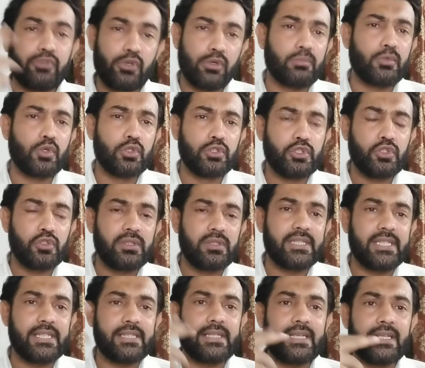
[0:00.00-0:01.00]
monsoon
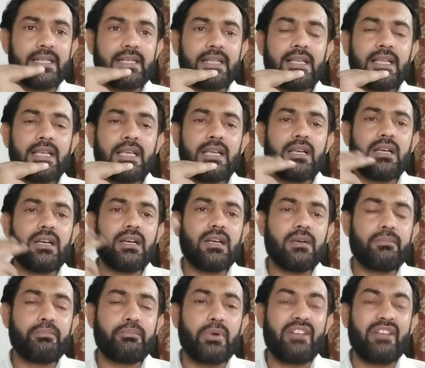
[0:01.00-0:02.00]
season,
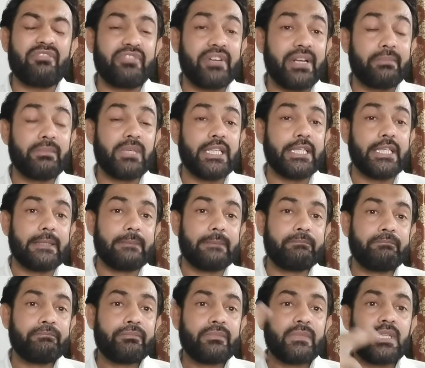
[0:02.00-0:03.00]
preferably
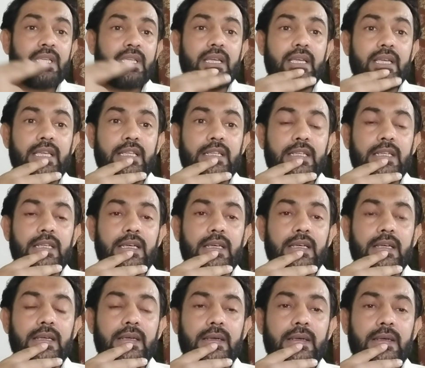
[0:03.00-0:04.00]
in
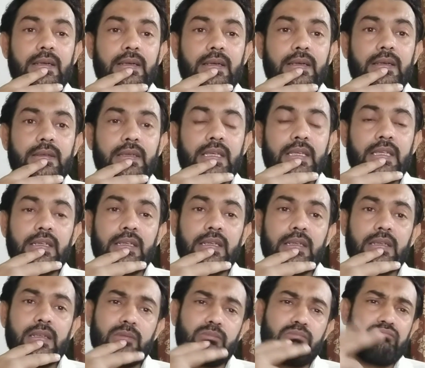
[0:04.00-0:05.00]

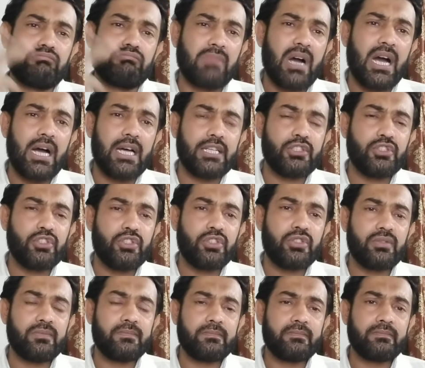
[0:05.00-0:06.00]
March
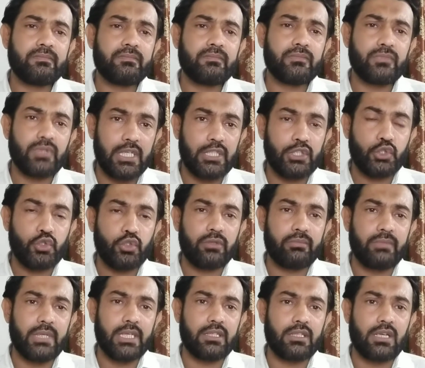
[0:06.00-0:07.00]
it
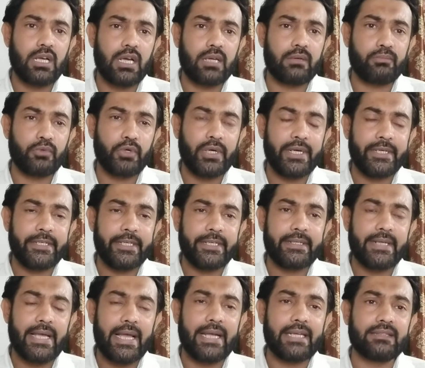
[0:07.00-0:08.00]
should be incorporated,
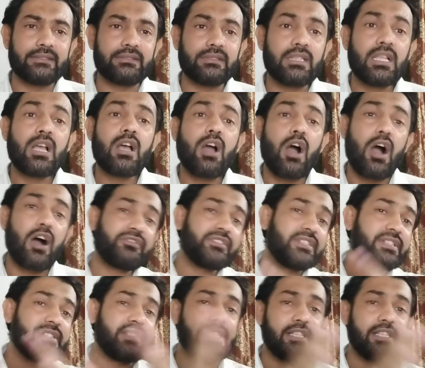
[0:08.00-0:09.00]
and
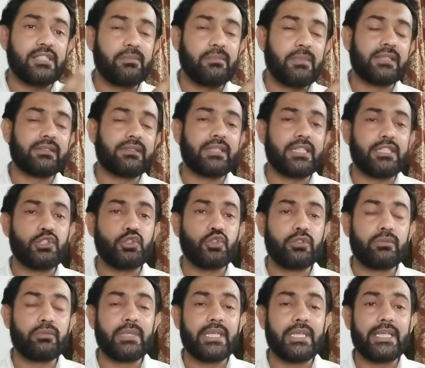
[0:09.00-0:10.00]
after 6 months it
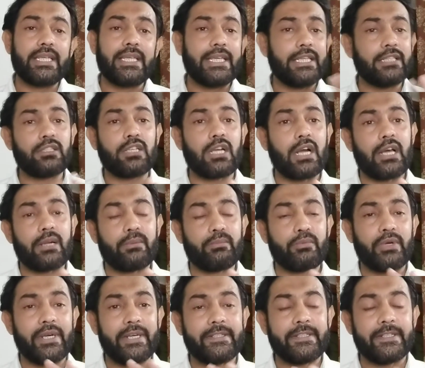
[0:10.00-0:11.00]
should be
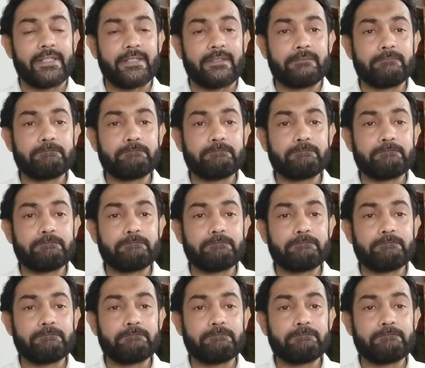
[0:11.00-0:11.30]
incorporated.